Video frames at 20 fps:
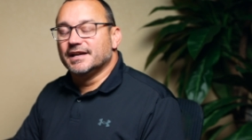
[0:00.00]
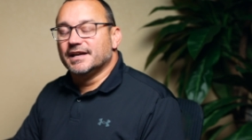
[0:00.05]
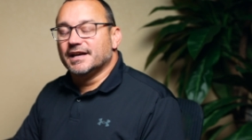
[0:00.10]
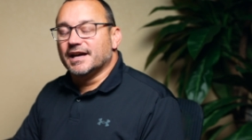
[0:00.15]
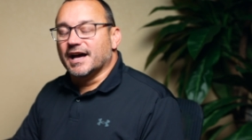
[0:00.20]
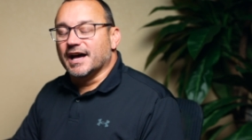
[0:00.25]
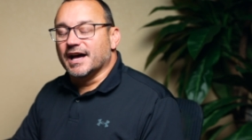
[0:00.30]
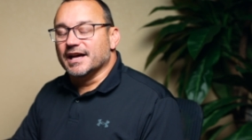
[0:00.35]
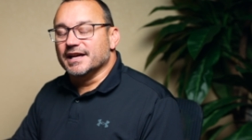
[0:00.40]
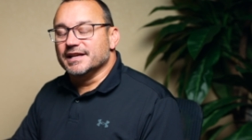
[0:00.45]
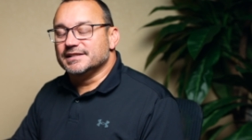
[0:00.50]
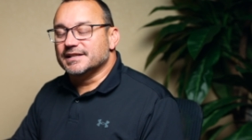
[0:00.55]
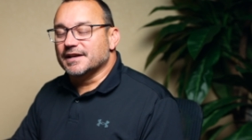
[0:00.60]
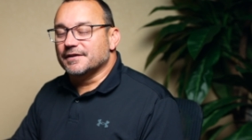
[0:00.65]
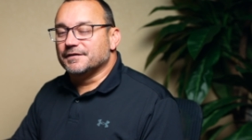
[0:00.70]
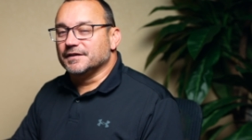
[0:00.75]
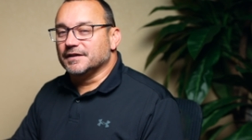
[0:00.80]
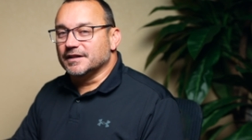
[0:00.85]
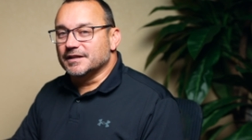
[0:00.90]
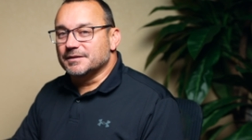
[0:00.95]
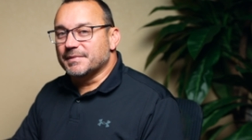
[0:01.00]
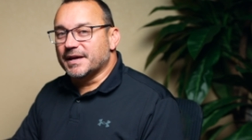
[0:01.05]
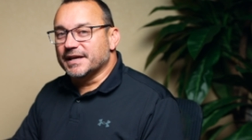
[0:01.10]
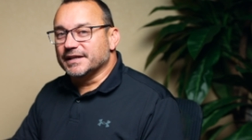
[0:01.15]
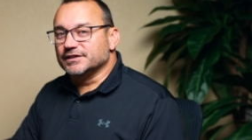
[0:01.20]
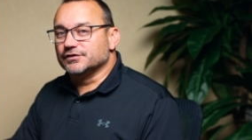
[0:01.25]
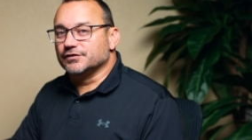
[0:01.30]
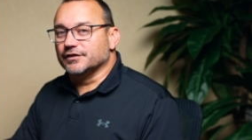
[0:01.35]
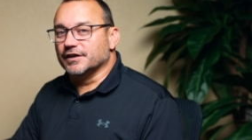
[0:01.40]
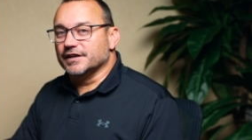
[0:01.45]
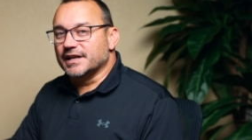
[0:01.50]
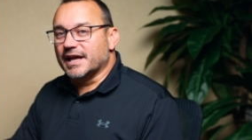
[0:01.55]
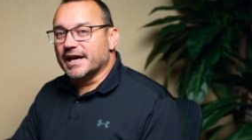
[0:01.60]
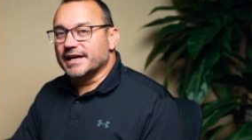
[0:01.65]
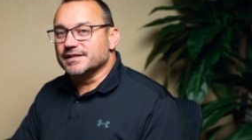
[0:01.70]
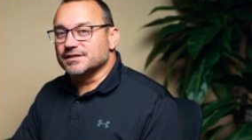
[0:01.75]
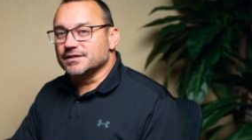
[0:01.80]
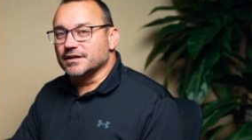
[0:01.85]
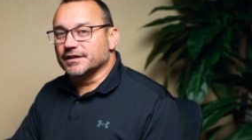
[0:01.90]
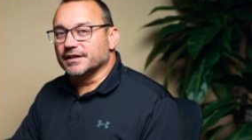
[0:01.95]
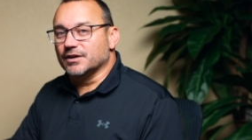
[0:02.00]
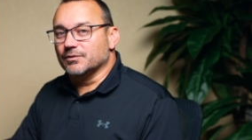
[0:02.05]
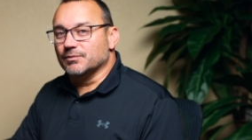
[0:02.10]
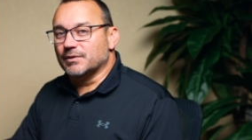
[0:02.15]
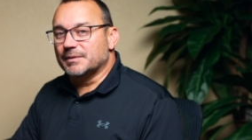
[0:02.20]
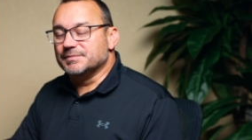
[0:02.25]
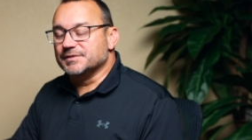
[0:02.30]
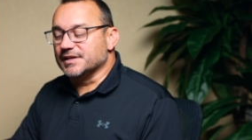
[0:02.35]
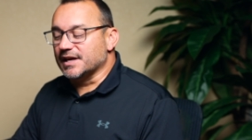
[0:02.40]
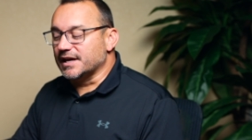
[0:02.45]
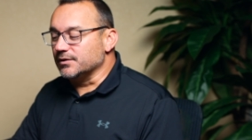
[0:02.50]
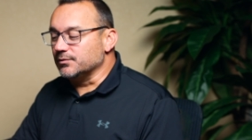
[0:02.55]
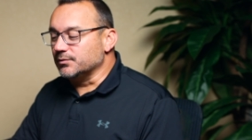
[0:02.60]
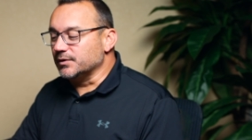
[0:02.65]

Uh, it definitely makes for a nice looking website